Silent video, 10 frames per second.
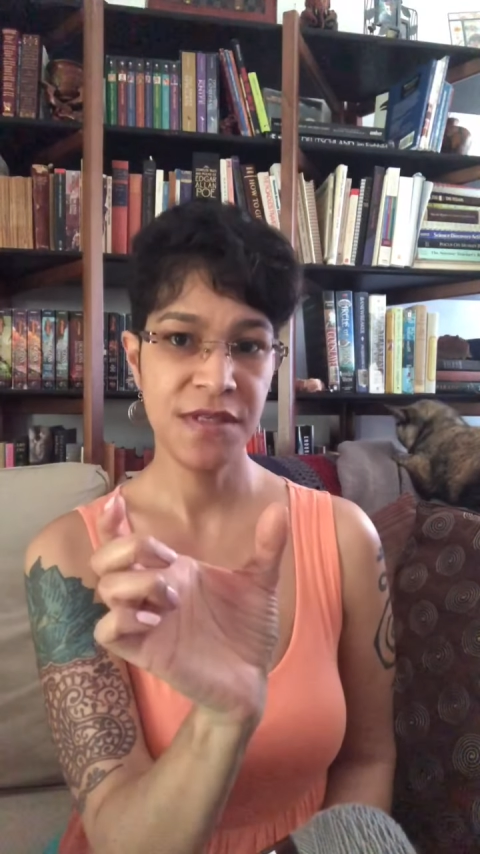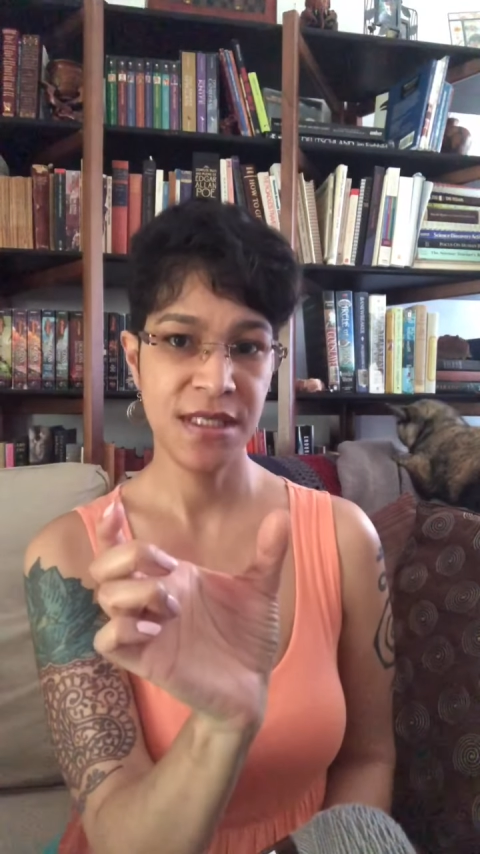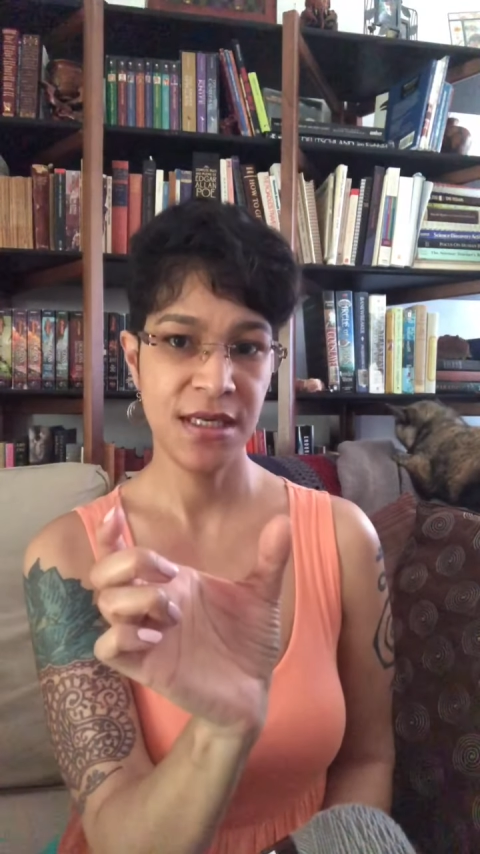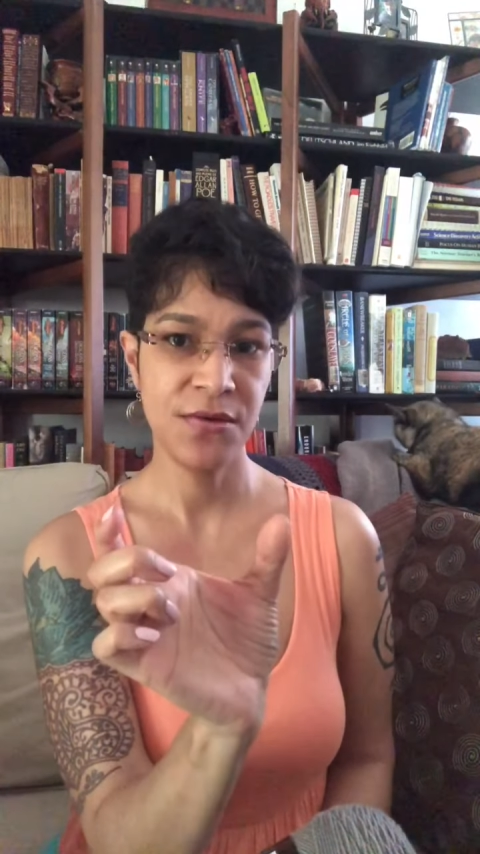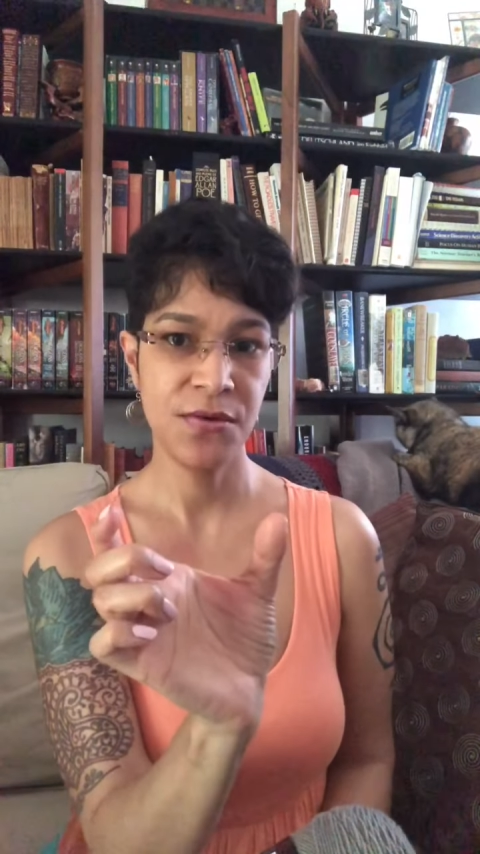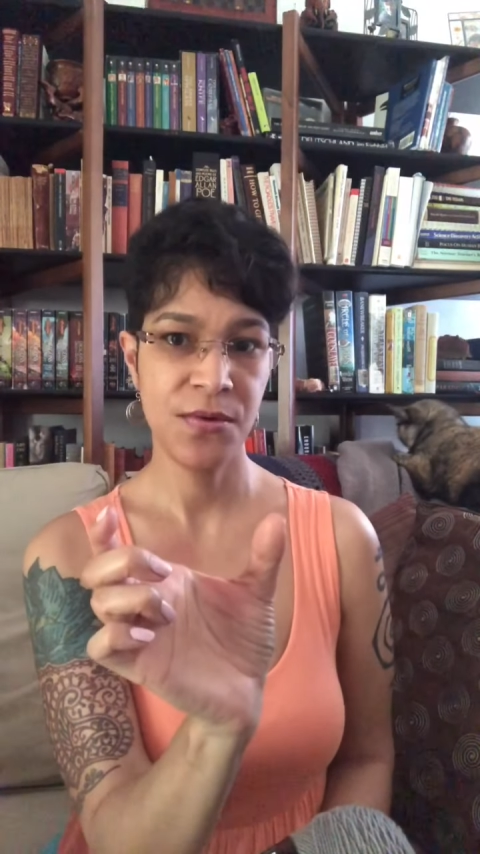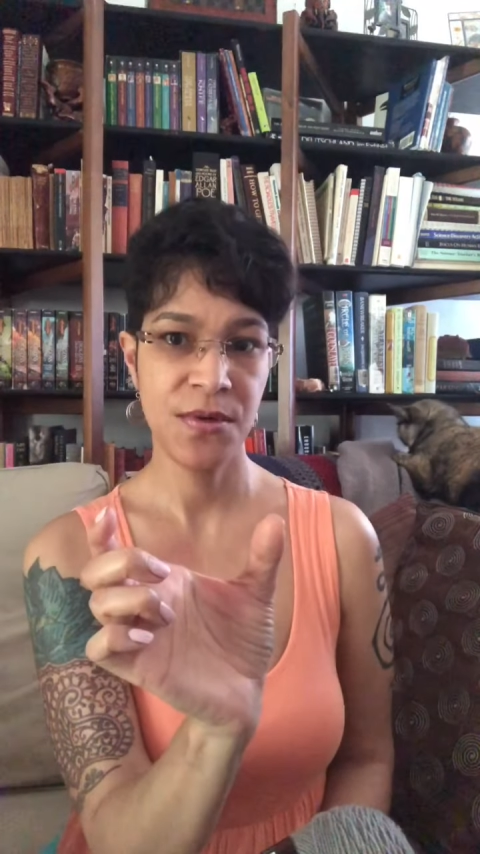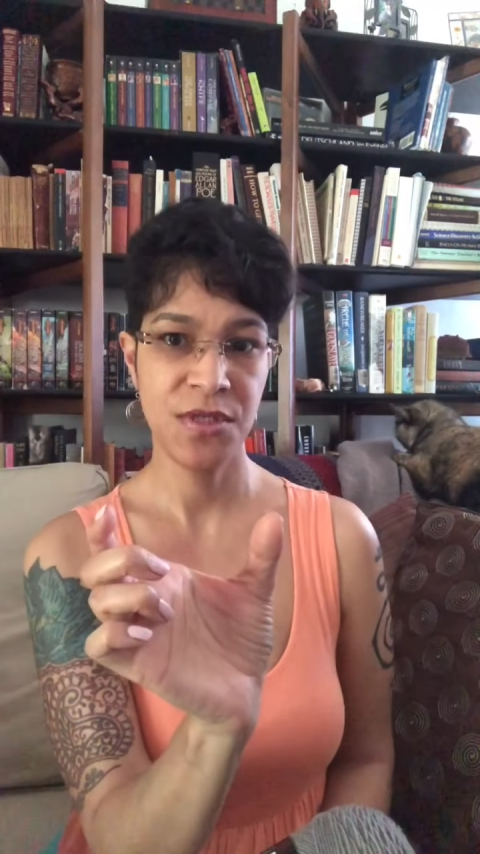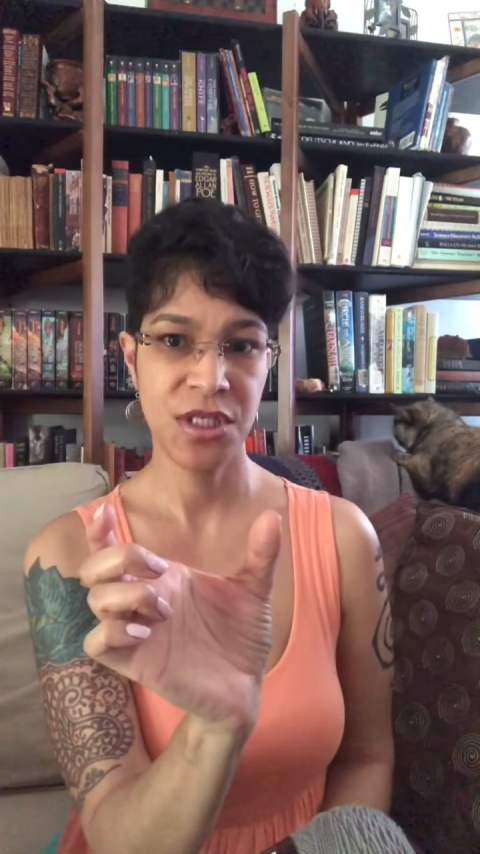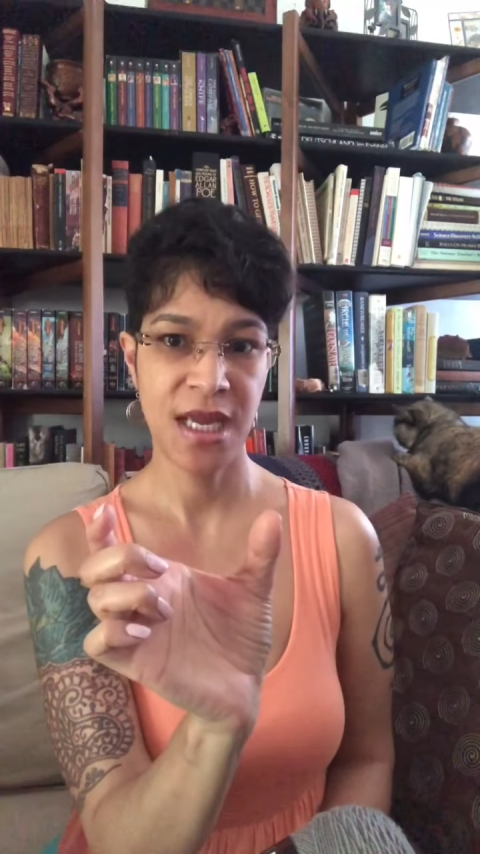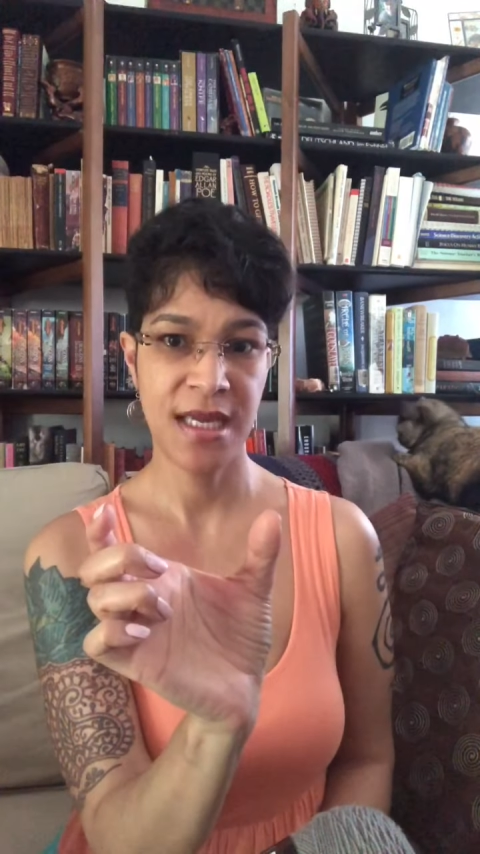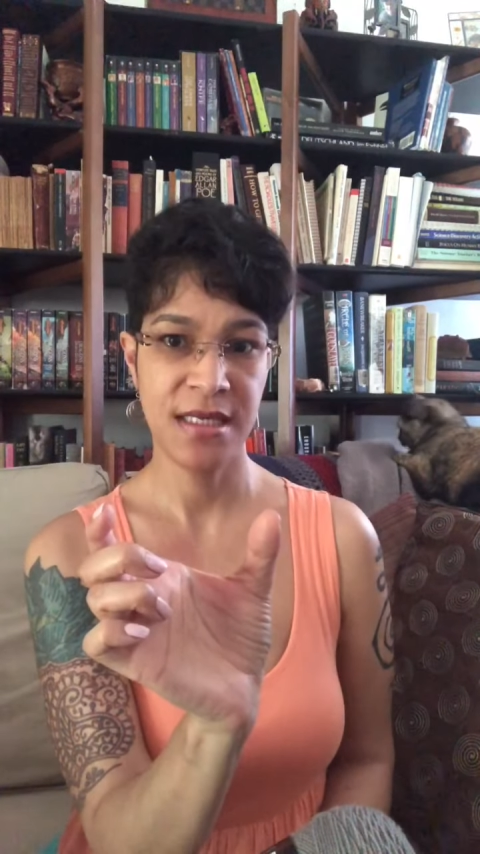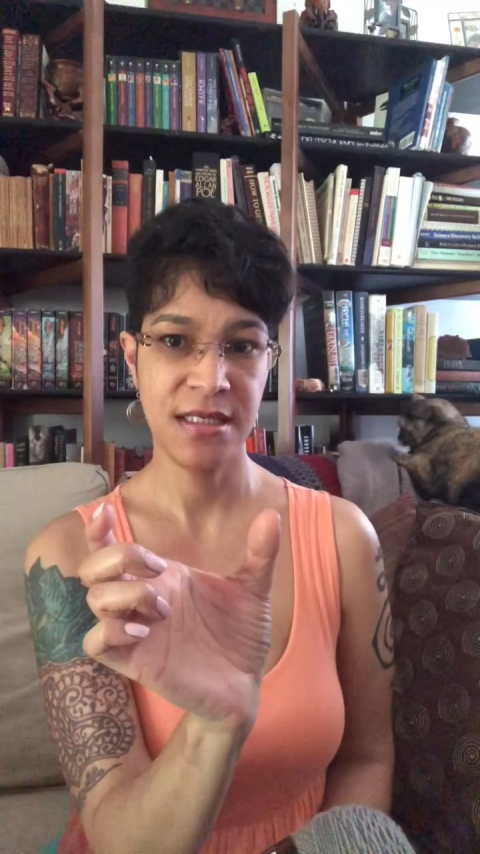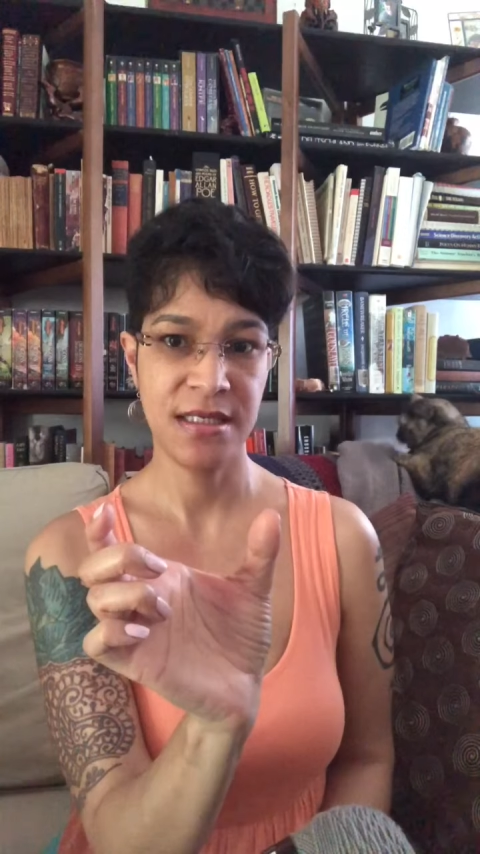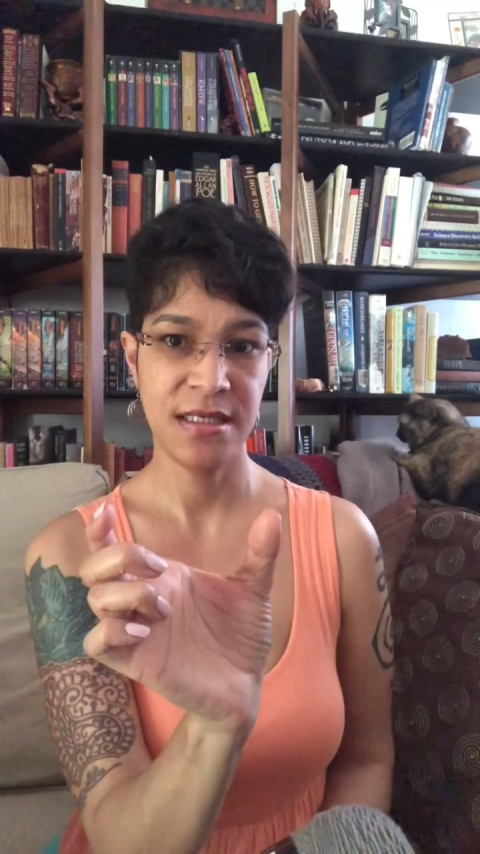single
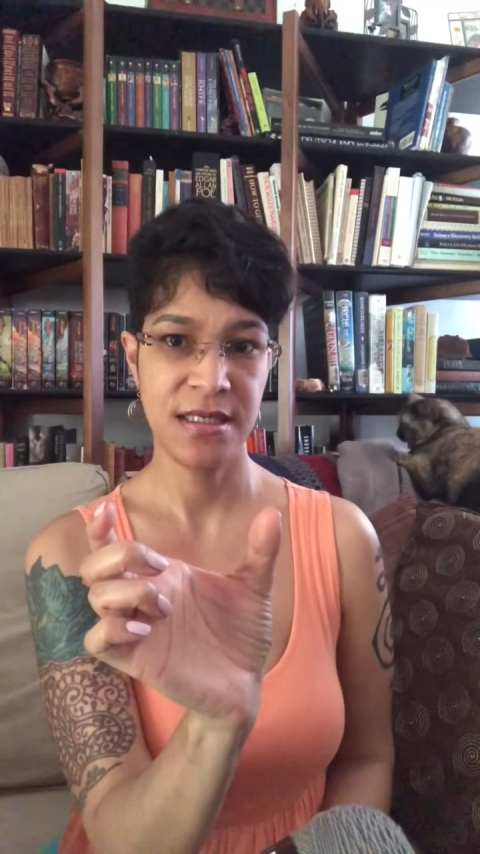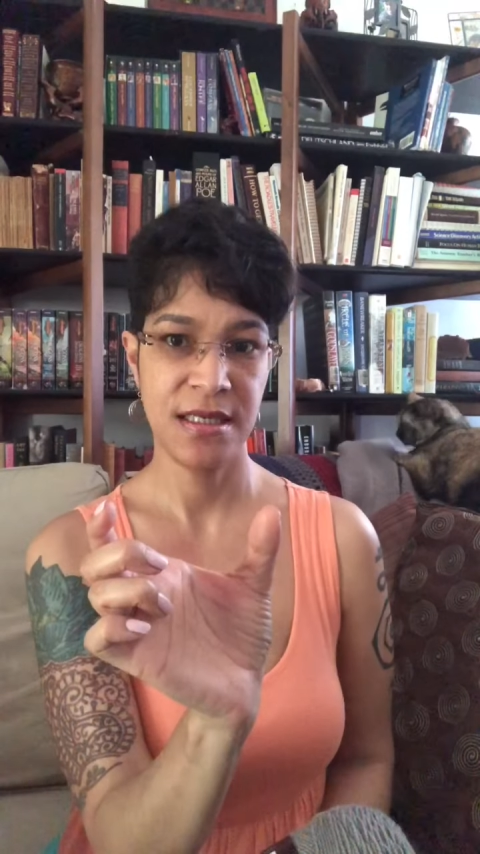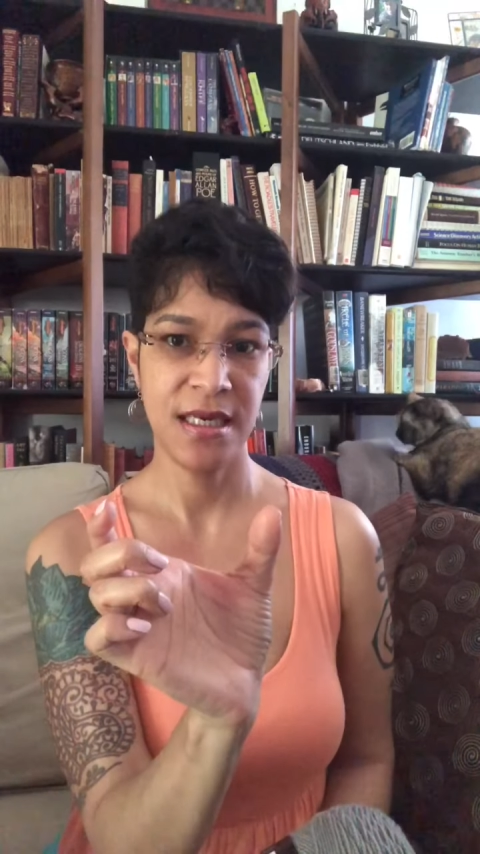crochets